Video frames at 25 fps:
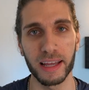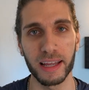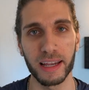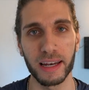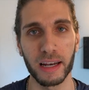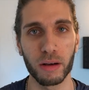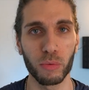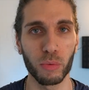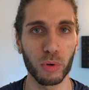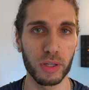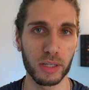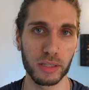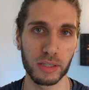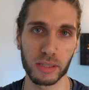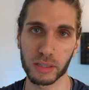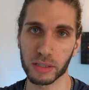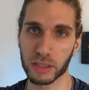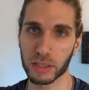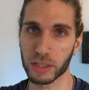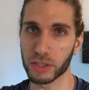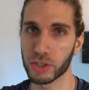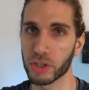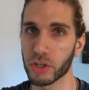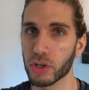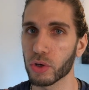Now, what this is
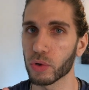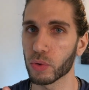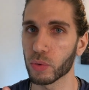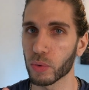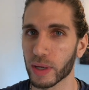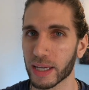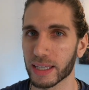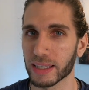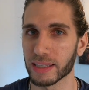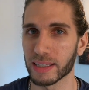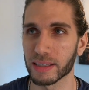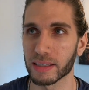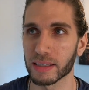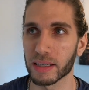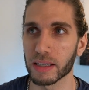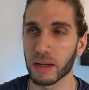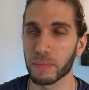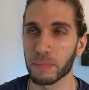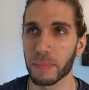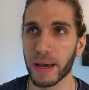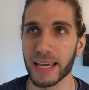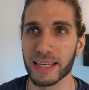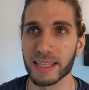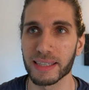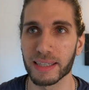going to do is it's going
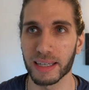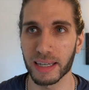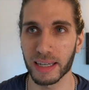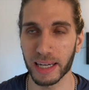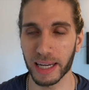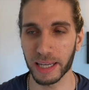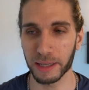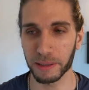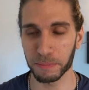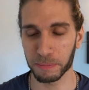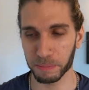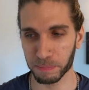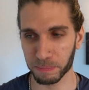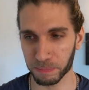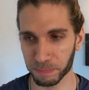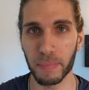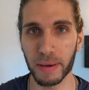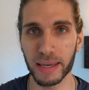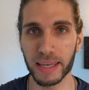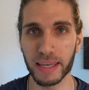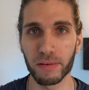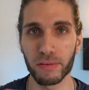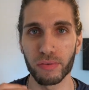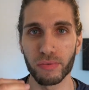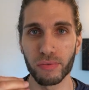to basically
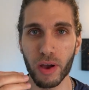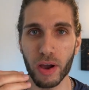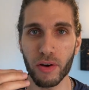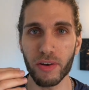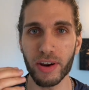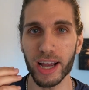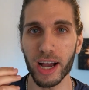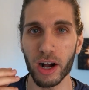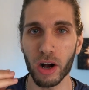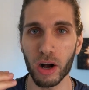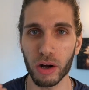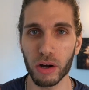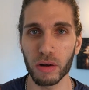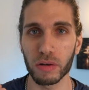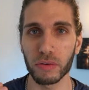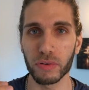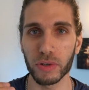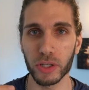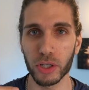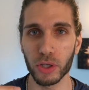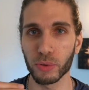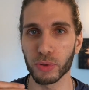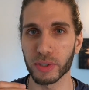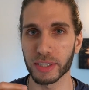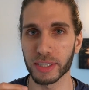make it very hard for
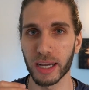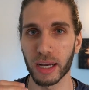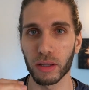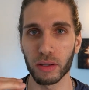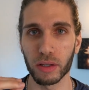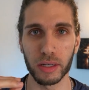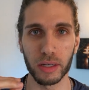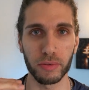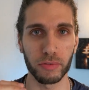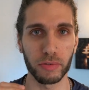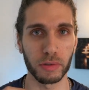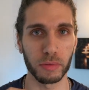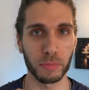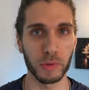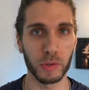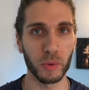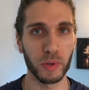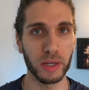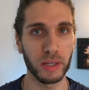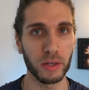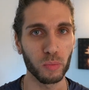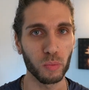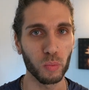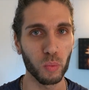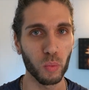you to tell the difference
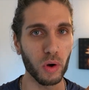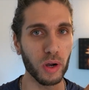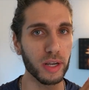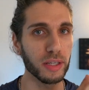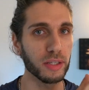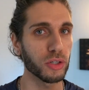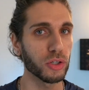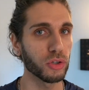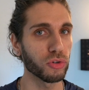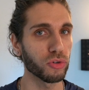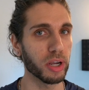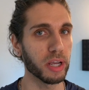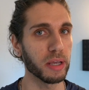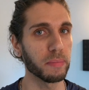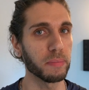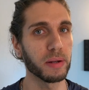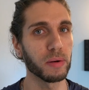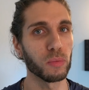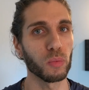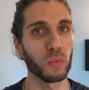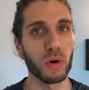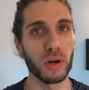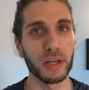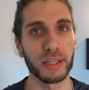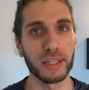between what is a dream
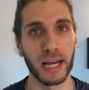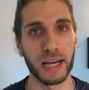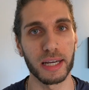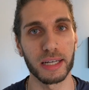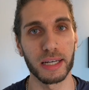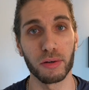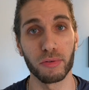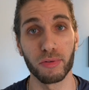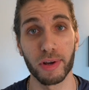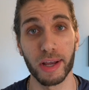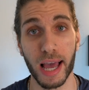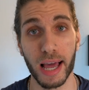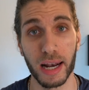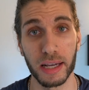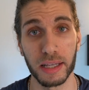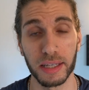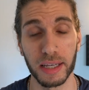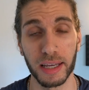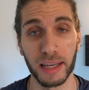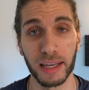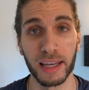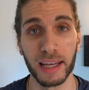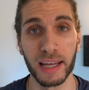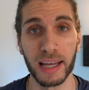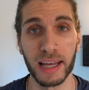and what is actually
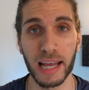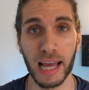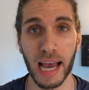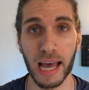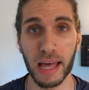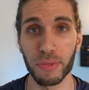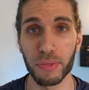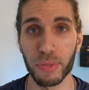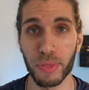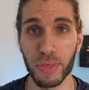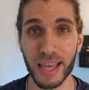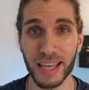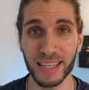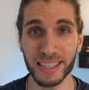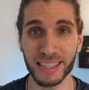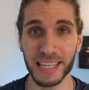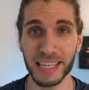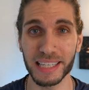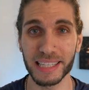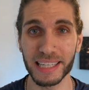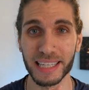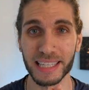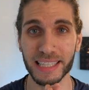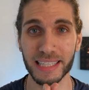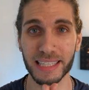reality. And this
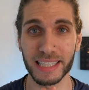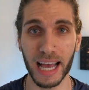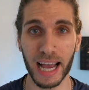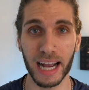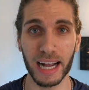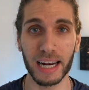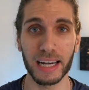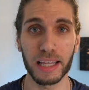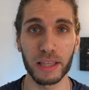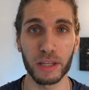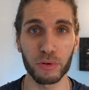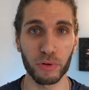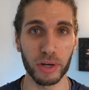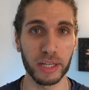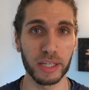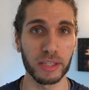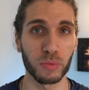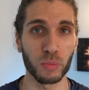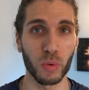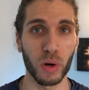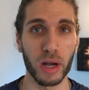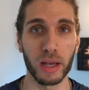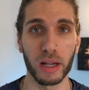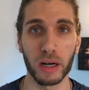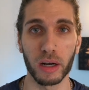is exactly the
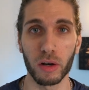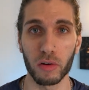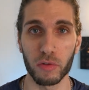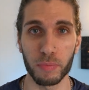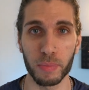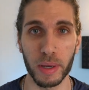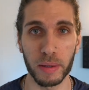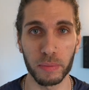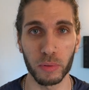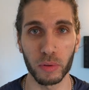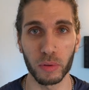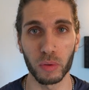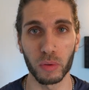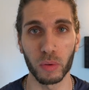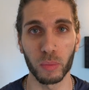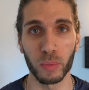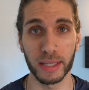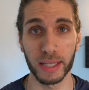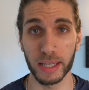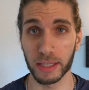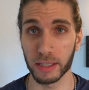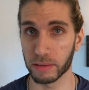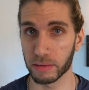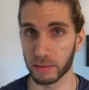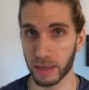reason why a lot of people,
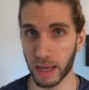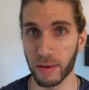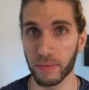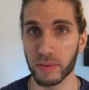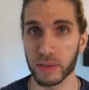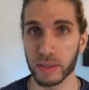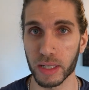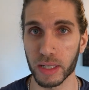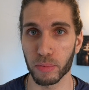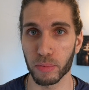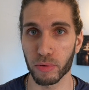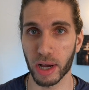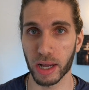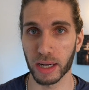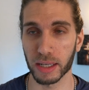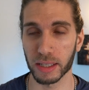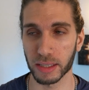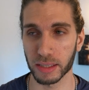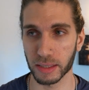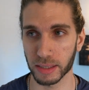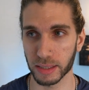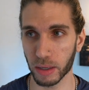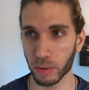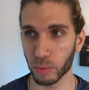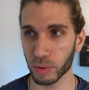when they have
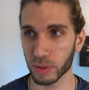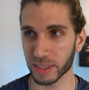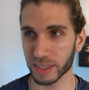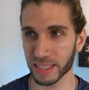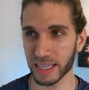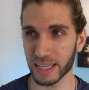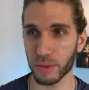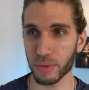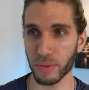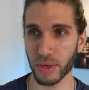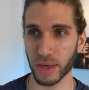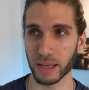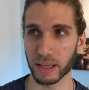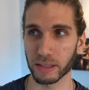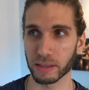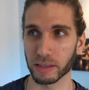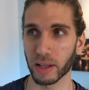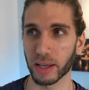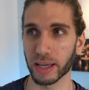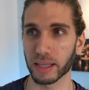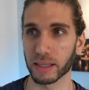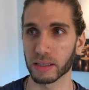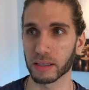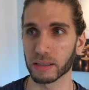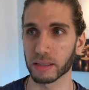paralysis, they will see things
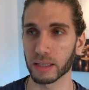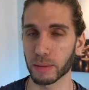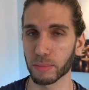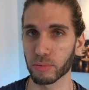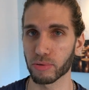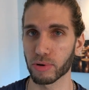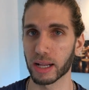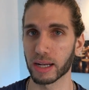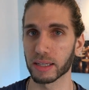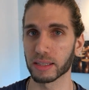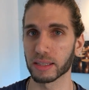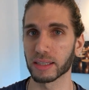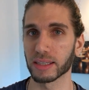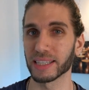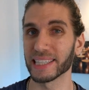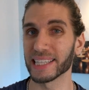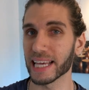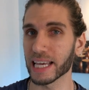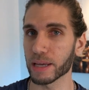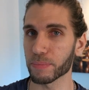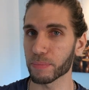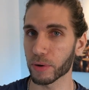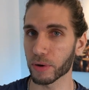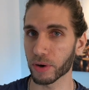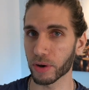like the sleep paralysis
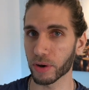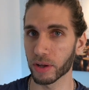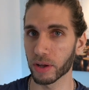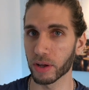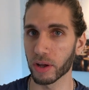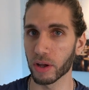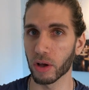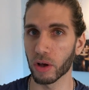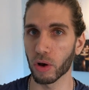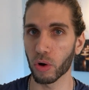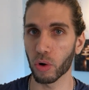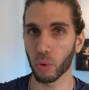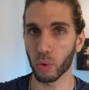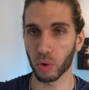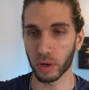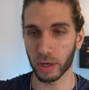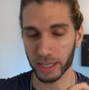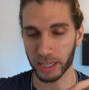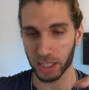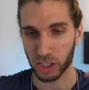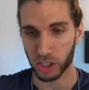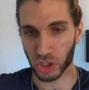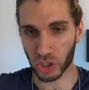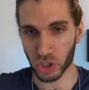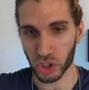demon, or
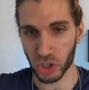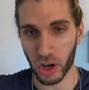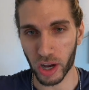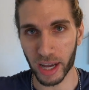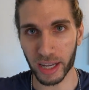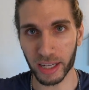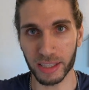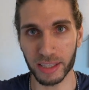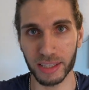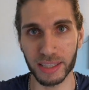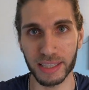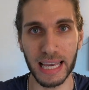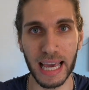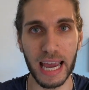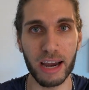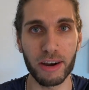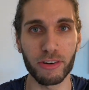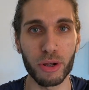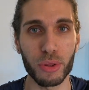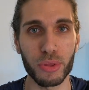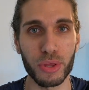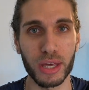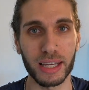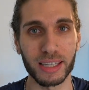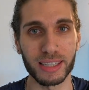like a giant
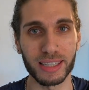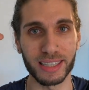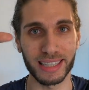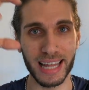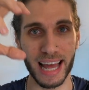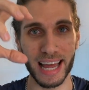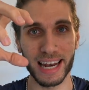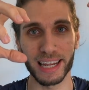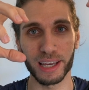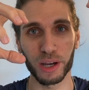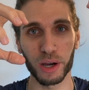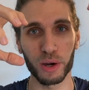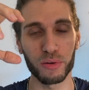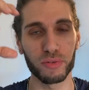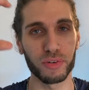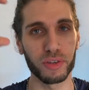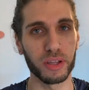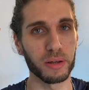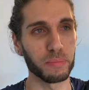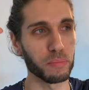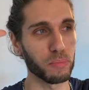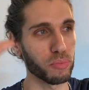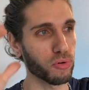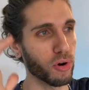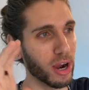scary thing standing over
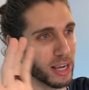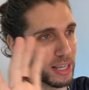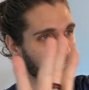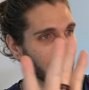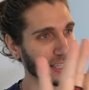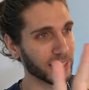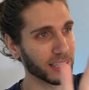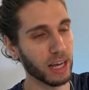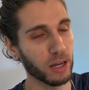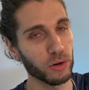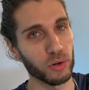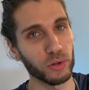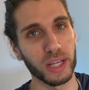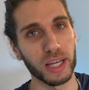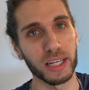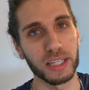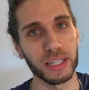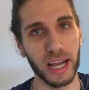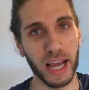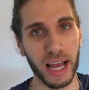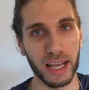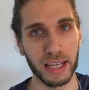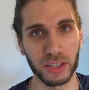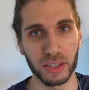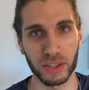them, pressing down on their
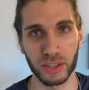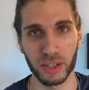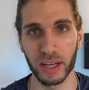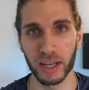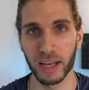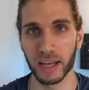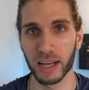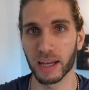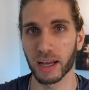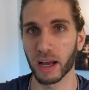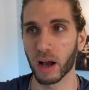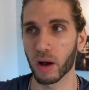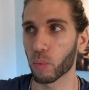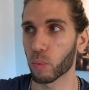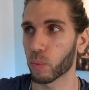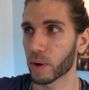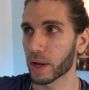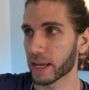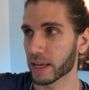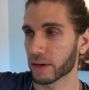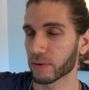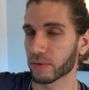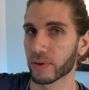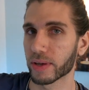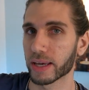chest, a
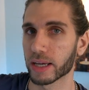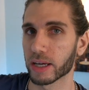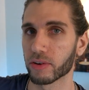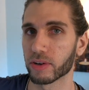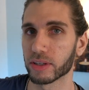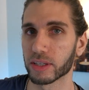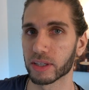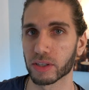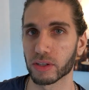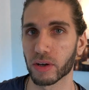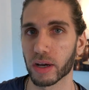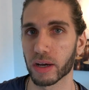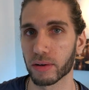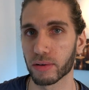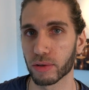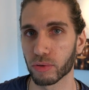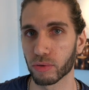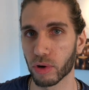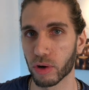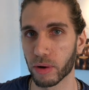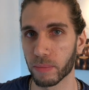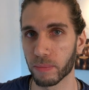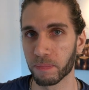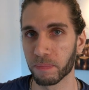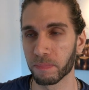weird figure in the side of the
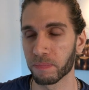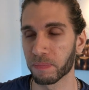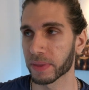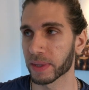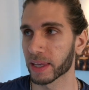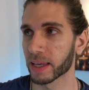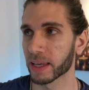room,